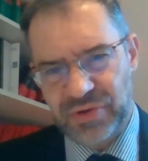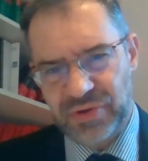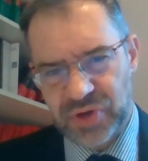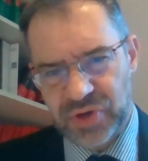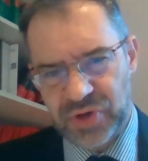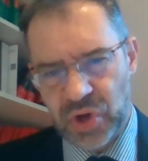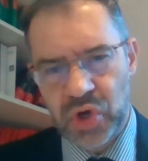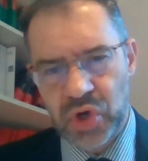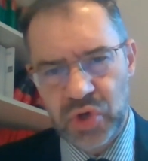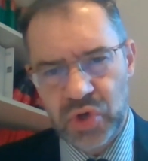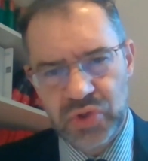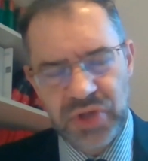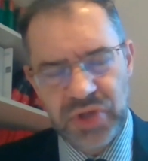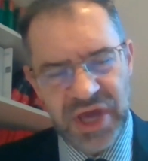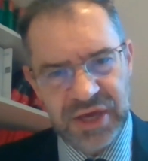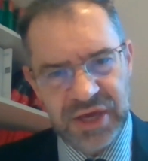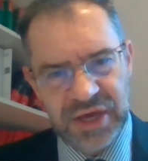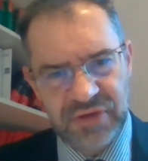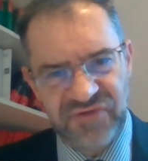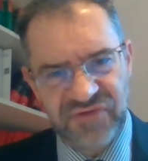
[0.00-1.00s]
conclude
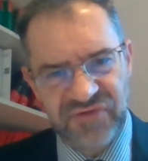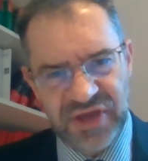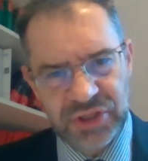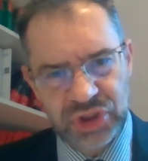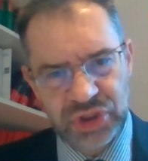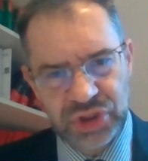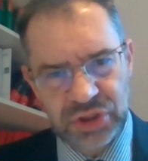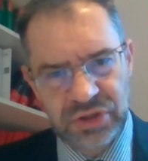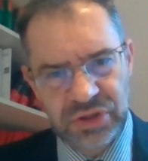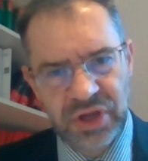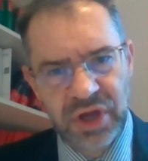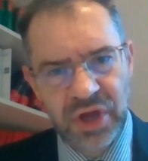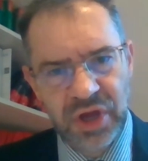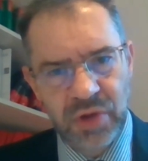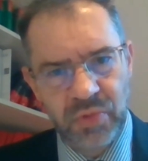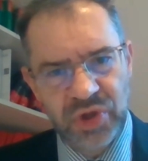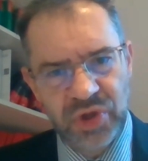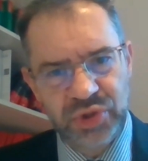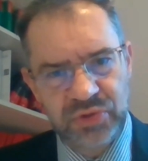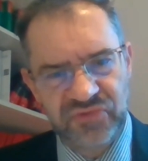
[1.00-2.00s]
a convention
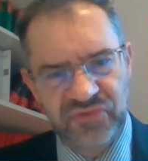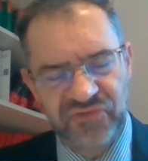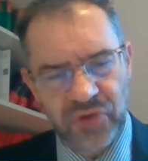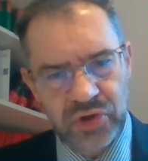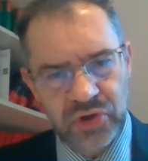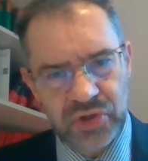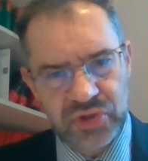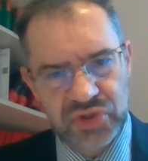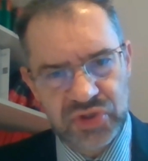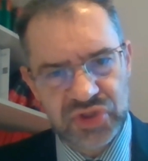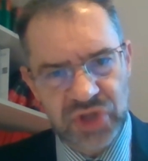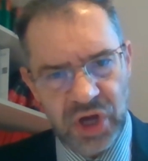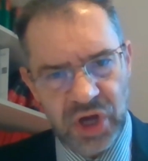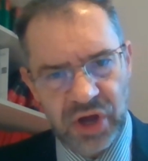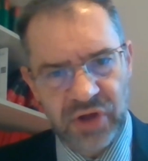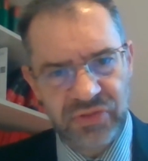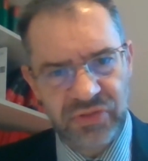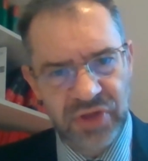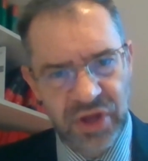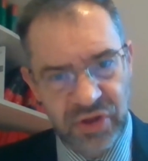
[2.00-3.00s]
which would focus
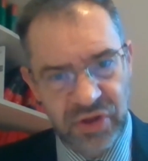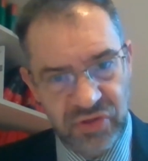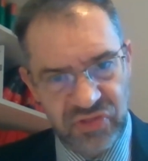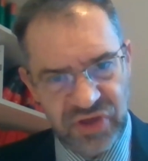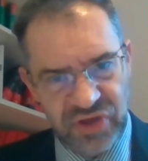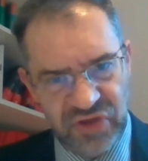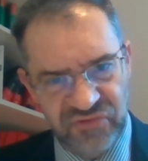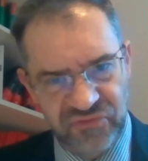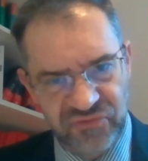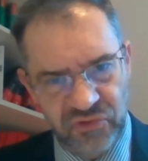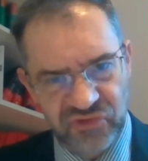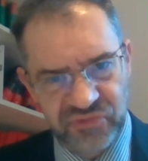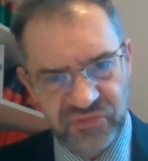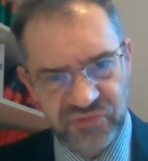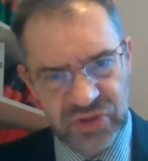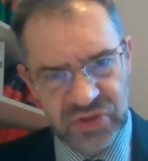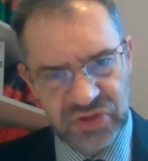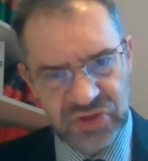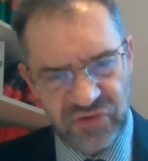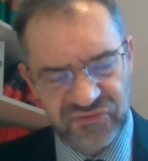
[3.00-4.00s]
on the
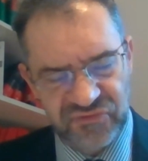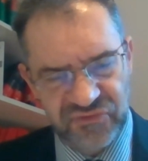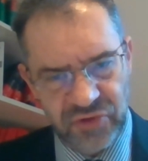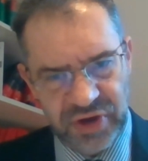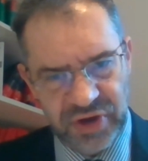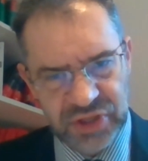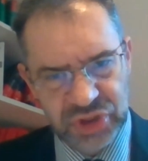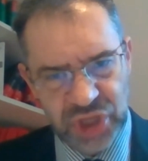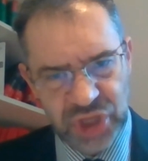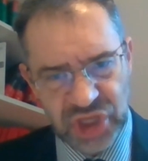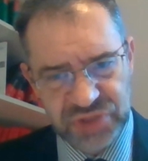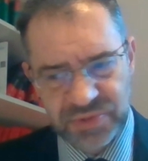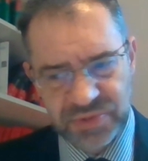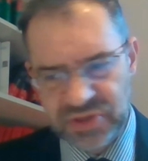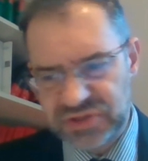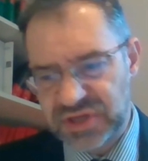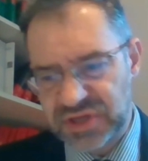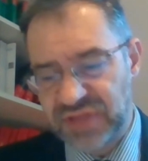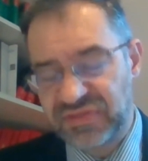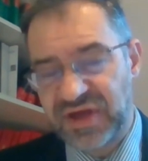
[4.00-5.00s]
enforcement of foreign
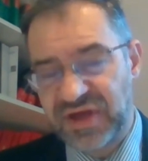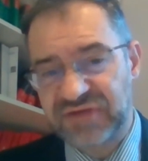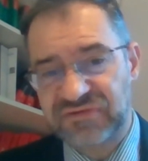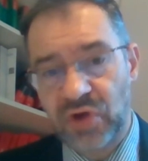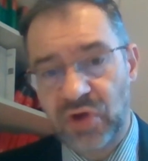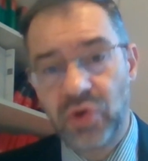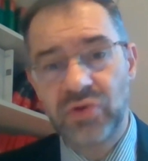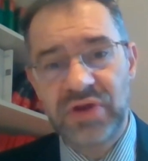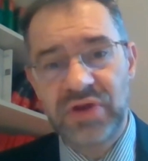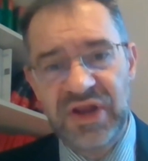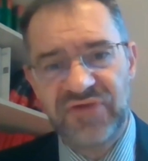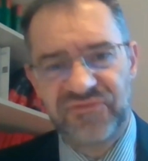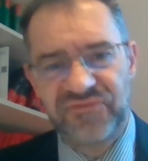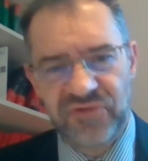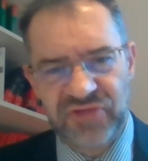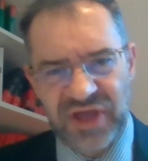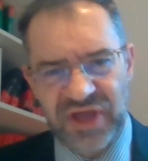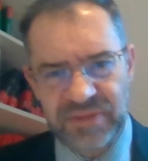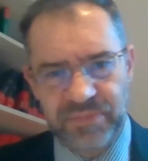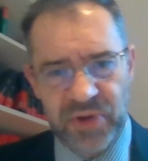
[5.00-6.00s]
judgments. And that's only for
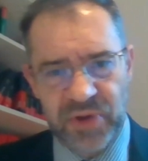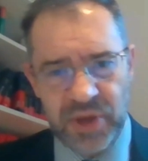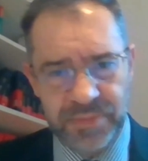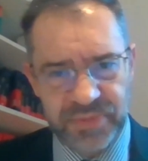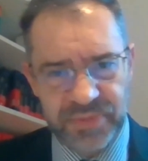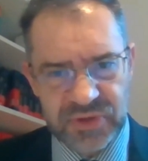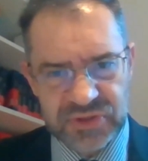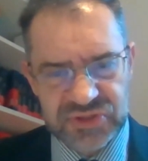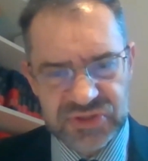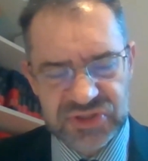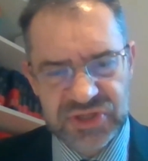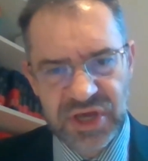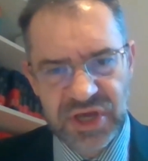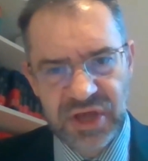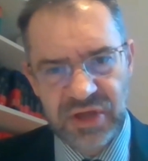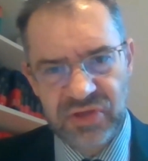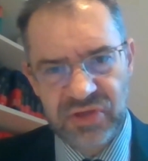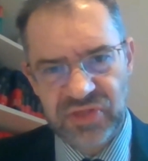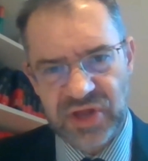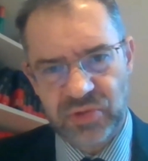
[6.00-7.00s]
that purpose
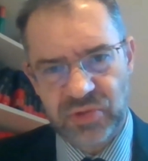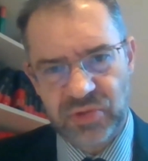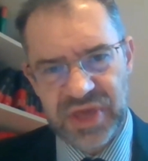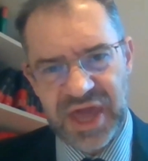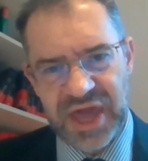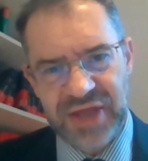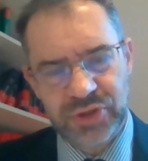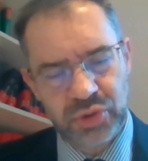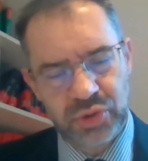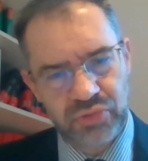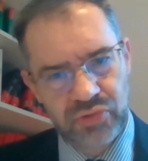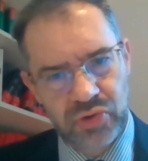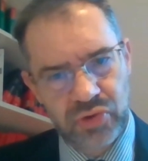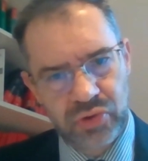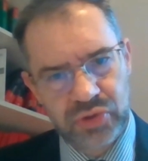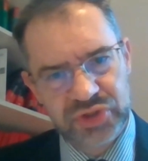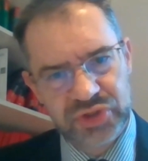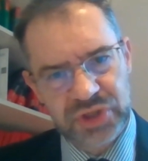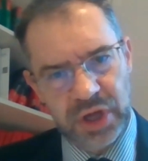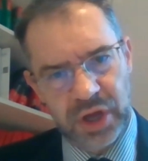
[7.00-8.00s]
that we had
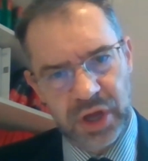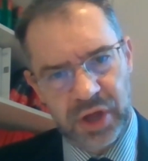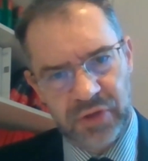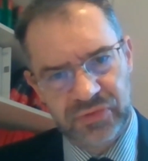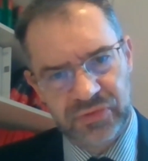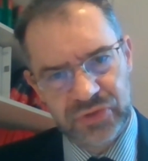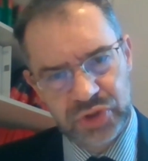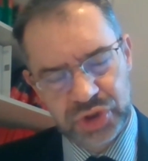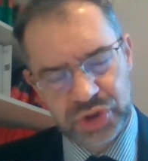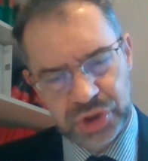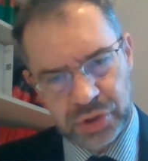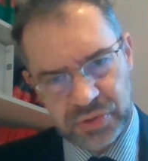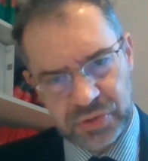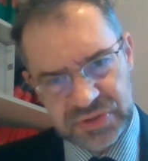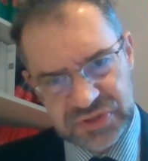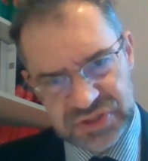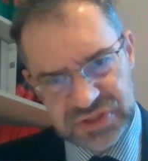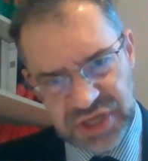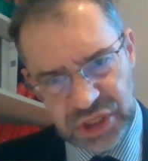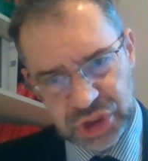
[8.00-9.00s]
rules on
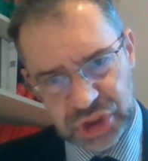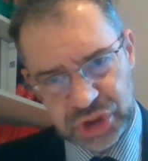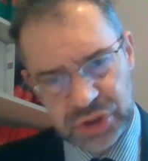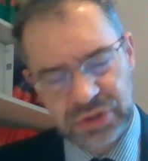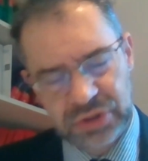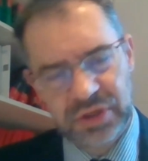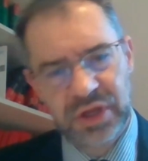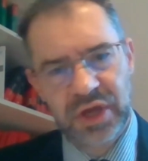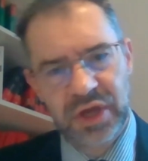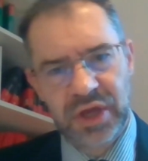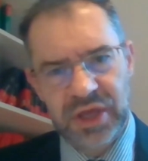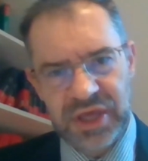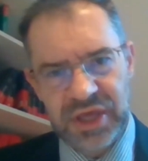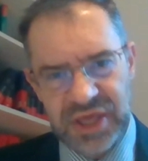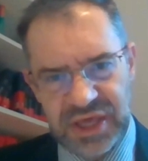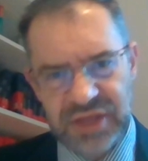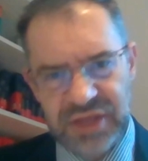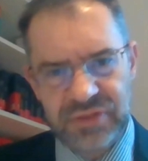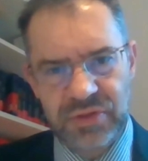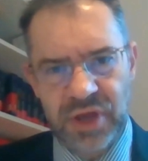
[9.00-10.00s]
jurisdiction
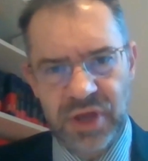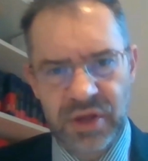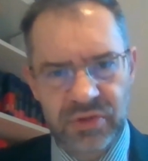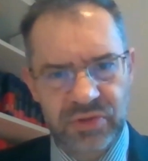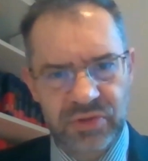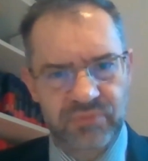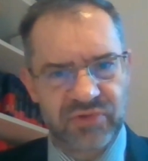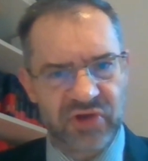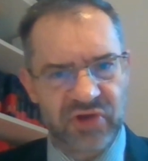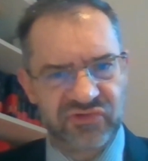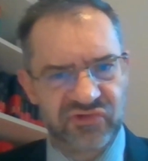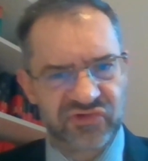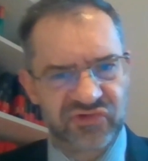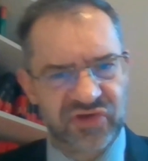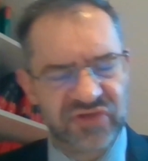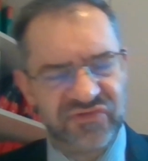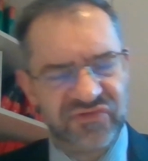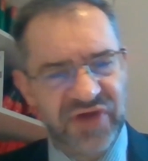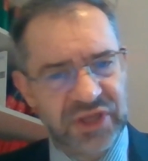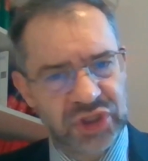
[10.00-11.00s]
in the Brussels
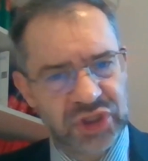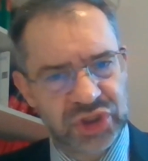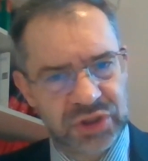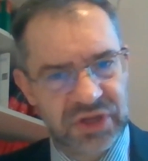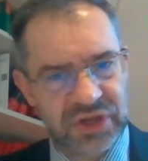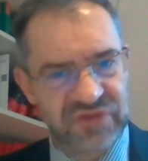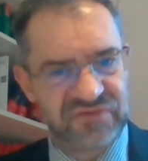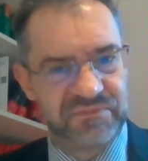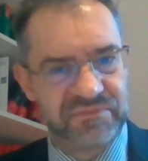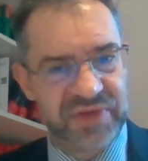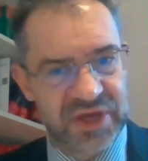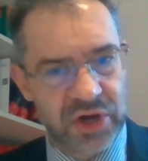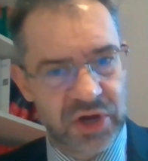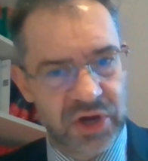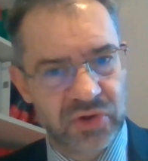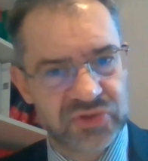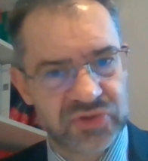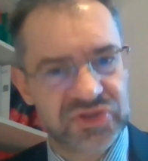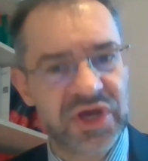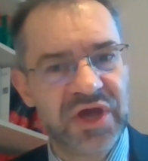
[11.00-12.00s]
Convention. It's
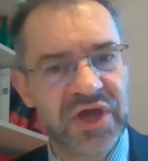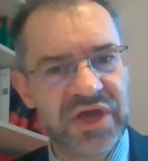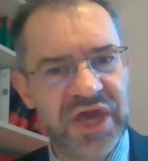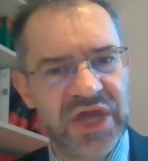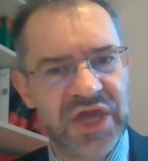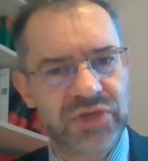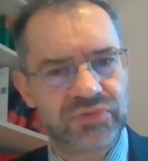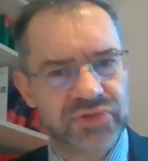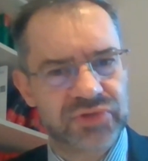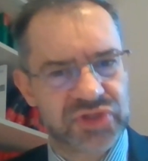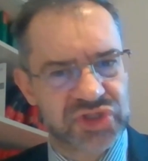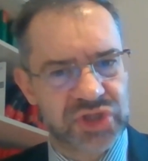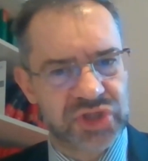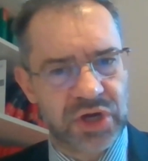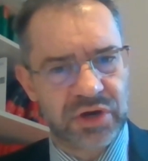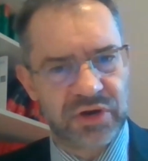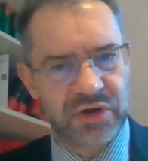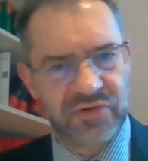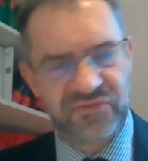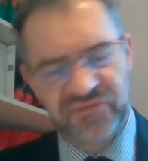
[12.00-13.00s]
because it would
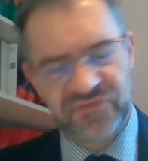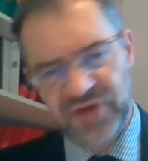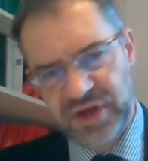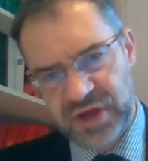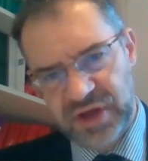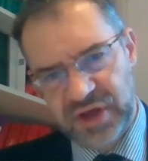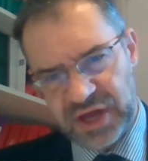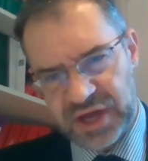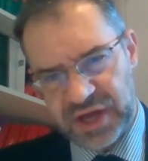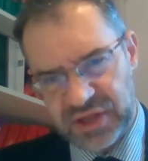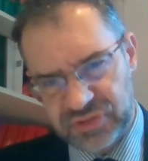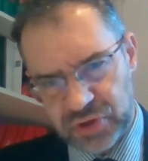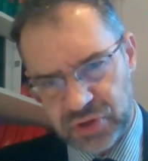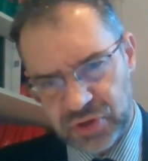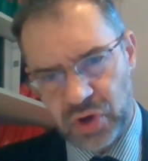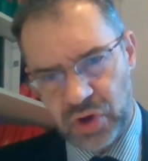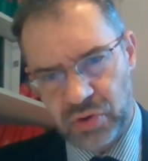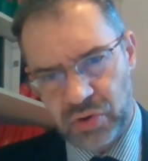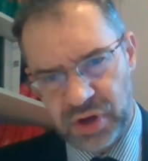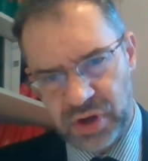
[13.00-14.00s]
serve the
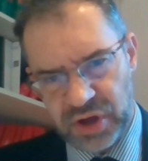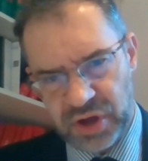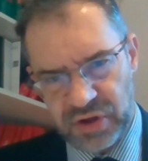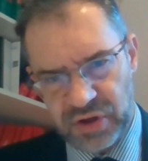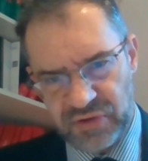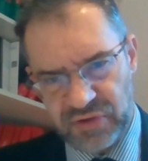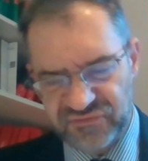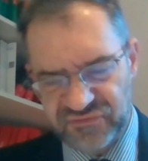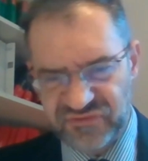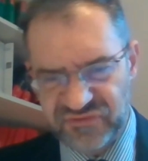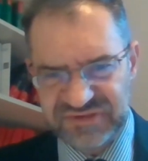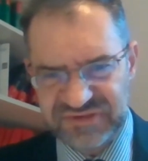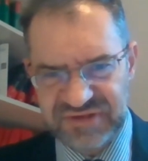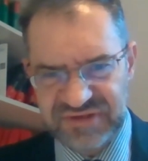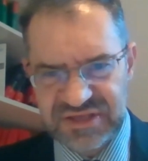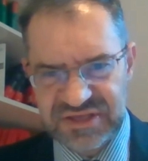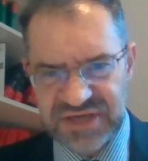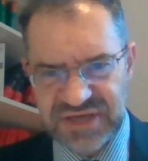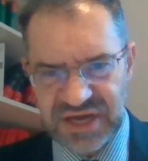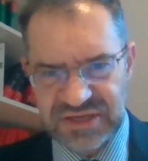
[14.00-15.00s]
goal of
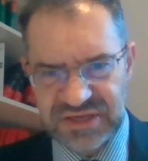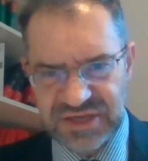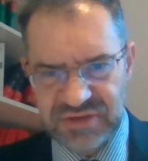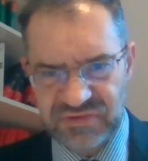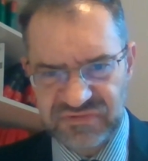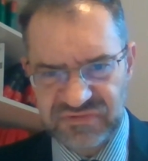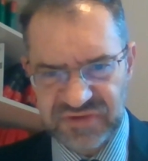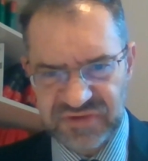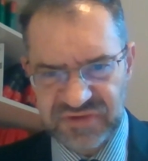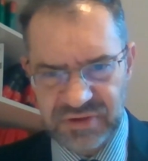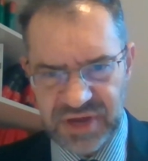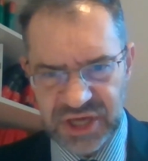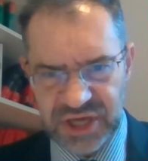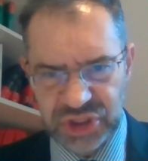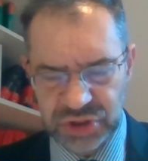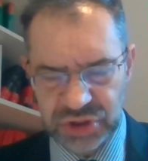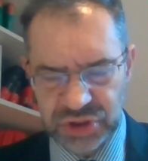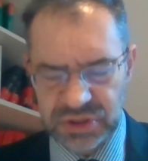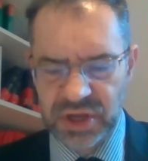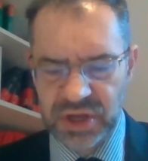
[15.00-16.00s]
facilitating the
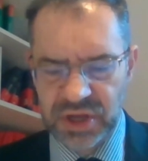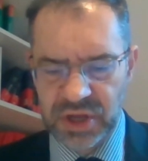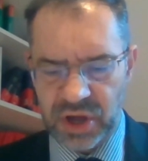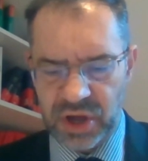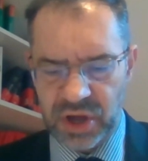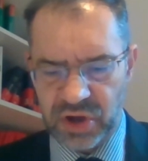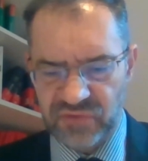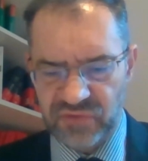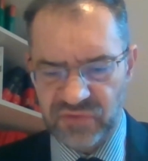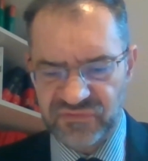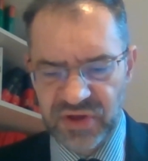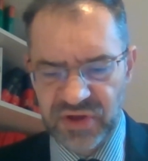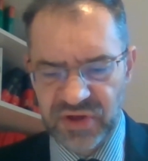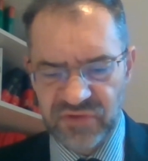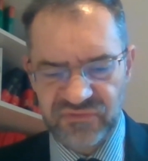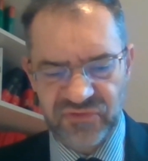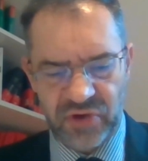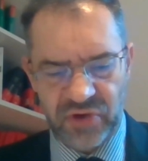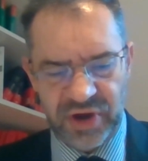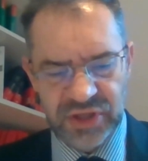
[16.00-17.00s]
circulation of
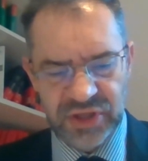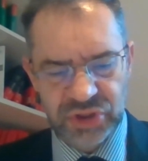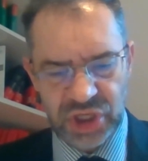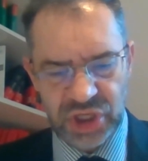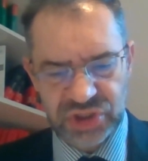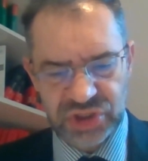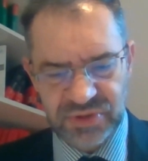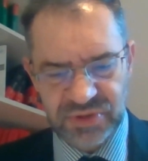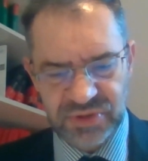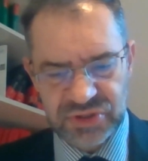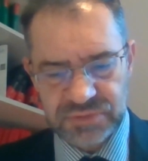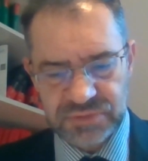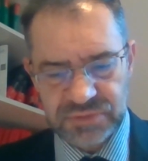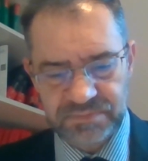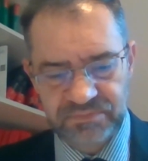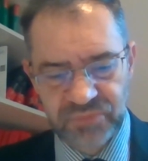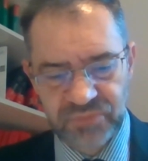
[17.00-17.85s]
foreign judgments.